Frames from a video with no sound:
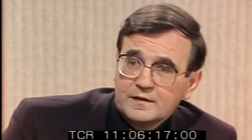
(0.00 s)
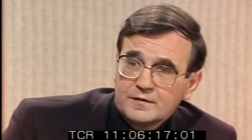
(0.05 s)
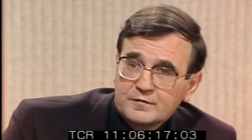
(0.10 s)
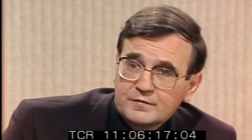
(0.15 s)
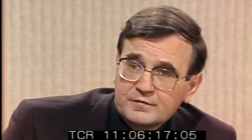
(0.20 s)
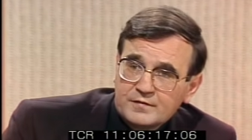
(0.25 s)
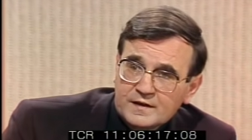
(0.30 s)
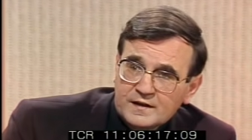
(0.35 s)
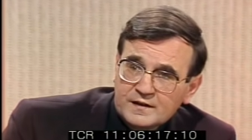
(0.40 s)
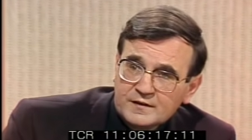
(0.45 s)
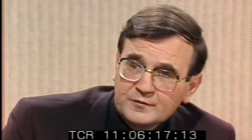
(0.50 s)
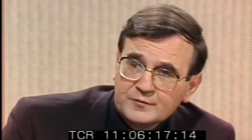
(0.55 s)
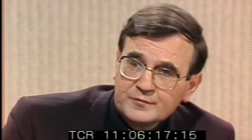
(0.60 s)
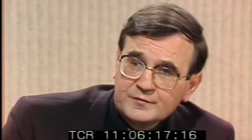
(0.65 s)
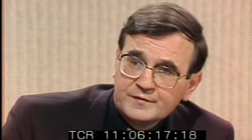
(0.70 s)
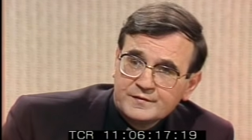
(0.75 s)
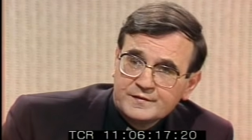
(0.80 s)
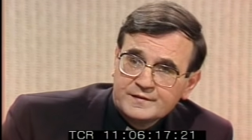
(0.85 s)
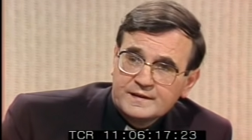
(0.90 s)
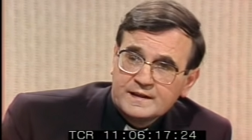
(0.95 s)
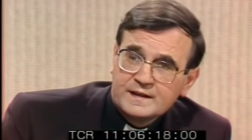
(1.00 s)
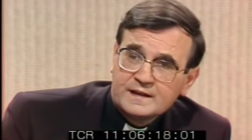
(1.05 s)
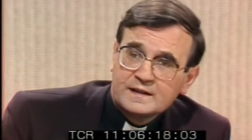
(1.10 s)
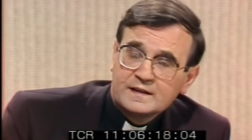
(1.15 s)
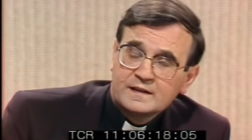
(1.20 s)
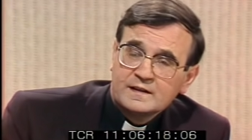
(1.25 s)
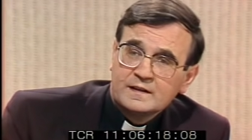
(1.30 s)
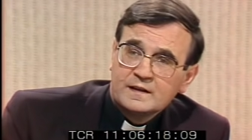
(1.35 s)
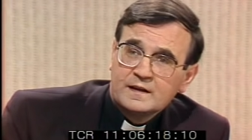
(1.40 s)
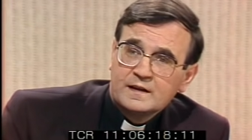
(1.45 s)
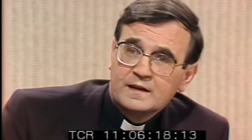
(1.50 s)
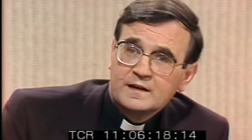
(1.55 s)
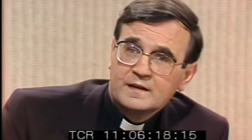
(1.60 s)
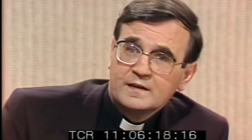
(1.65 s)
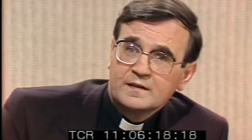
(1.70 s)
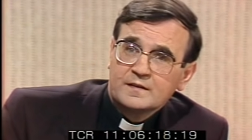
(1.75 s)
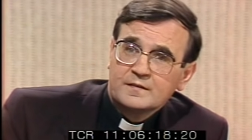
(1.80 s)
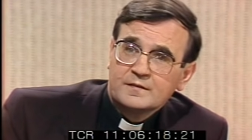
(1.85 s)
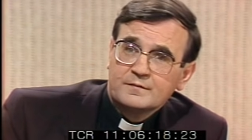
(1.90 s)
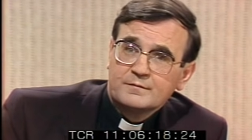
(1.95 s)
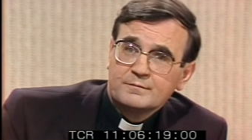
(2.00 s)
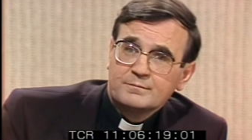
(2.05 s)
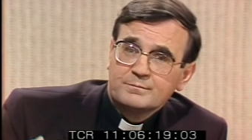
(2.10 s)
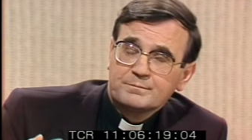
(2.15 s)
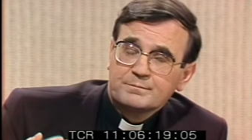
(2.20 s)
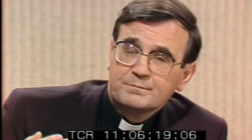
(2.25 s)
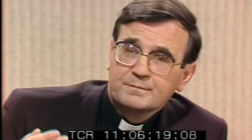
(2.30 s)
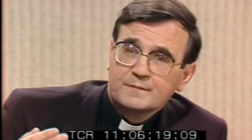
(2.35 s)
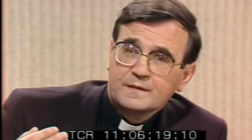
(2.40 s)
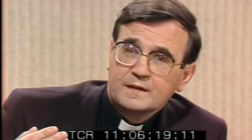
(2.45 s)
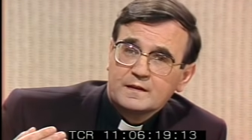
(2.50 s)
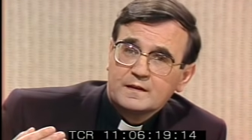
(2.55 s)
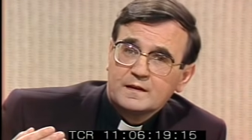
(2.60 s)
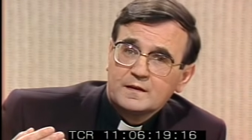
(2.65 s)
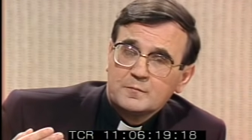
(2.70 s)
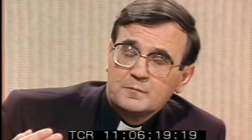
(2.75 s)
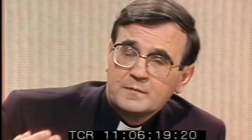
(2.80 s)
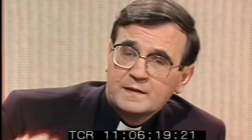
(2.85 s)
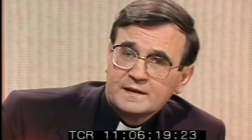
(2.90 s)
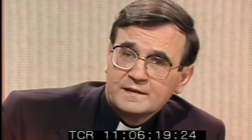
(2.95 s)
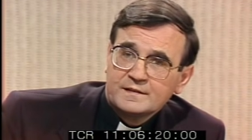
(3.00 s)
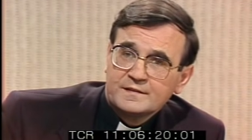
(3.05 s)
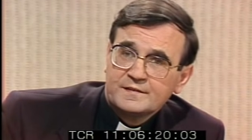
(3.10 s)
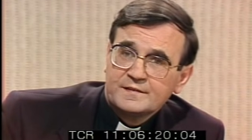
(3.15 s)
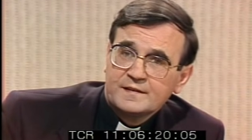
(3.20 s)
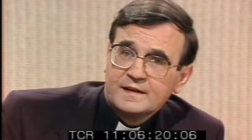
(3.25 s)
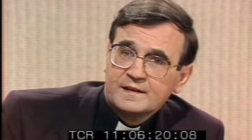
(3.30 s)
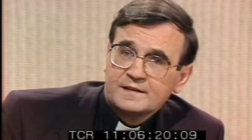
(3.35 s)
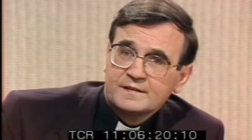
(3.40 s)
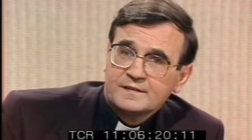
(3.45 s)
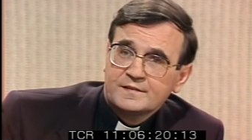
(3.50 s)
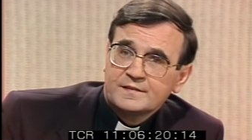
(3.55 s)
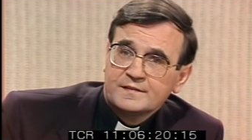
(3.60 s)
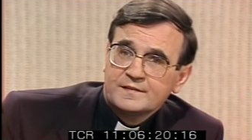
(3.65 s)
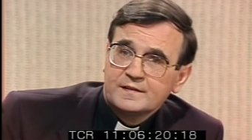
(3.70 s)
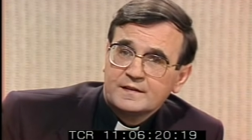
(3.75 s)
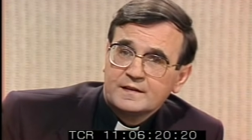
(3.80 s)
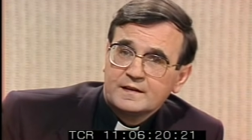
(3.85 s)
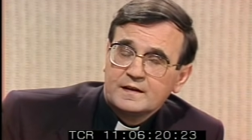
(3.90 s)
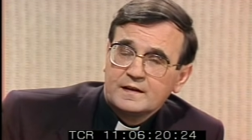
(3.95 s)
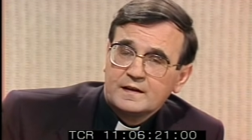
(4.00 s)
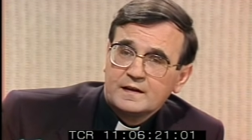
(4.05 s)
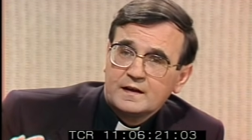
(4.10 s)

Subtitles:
The vows then make sense